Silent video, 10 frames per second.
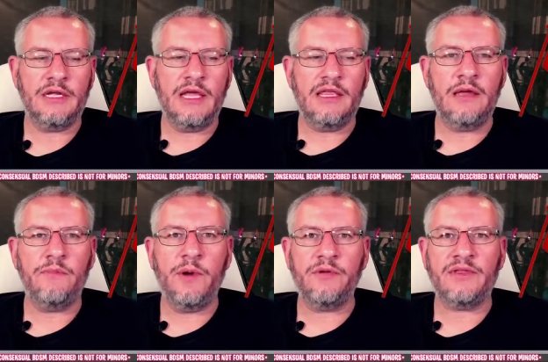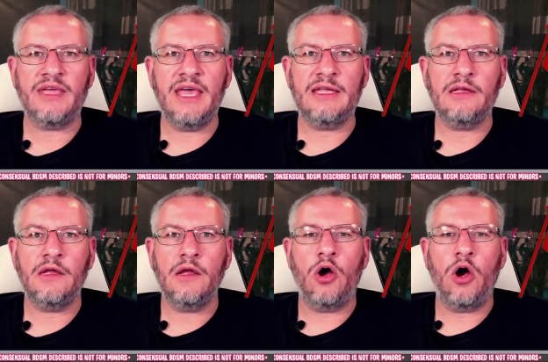They both get
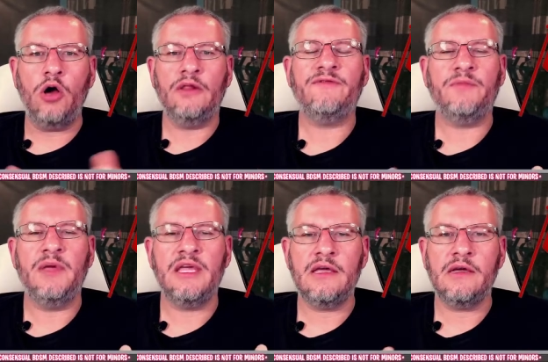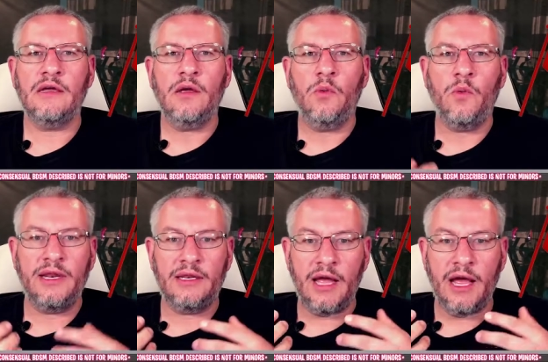all of me
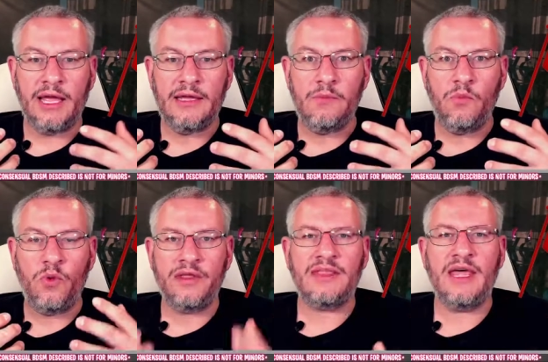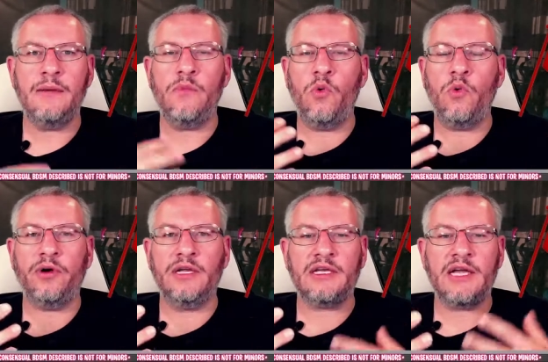when I am with them or
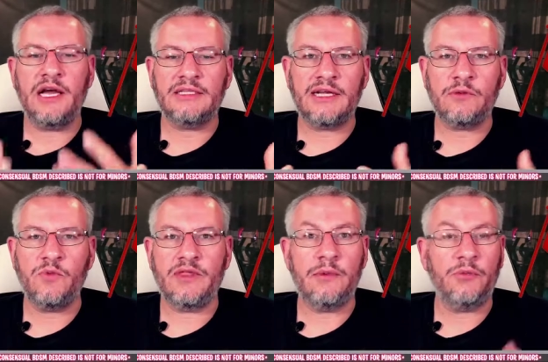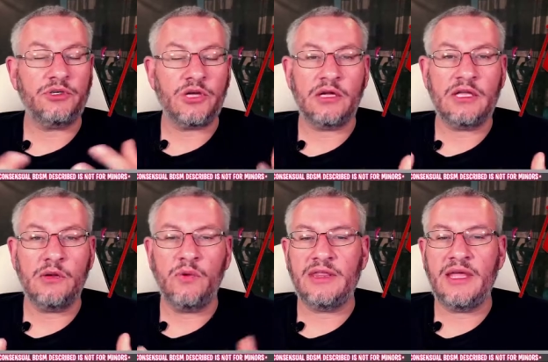in contact with them or talking
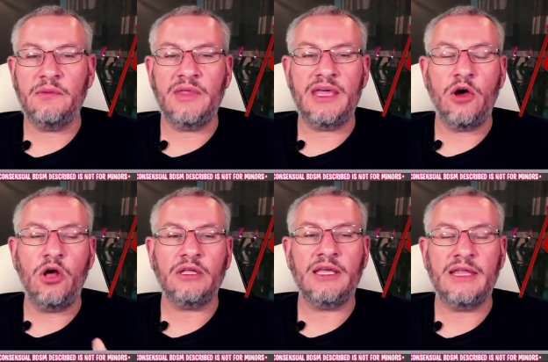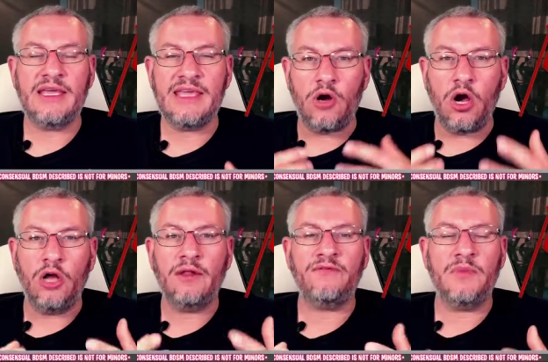with them. They all get, they get
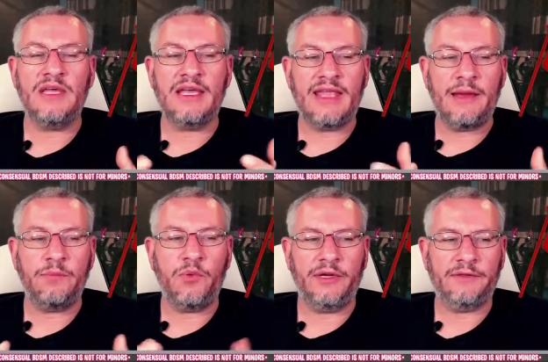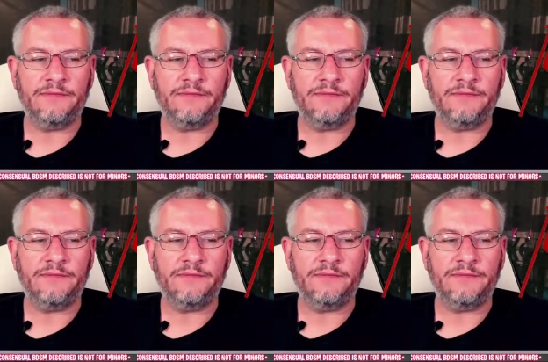all of me at that point,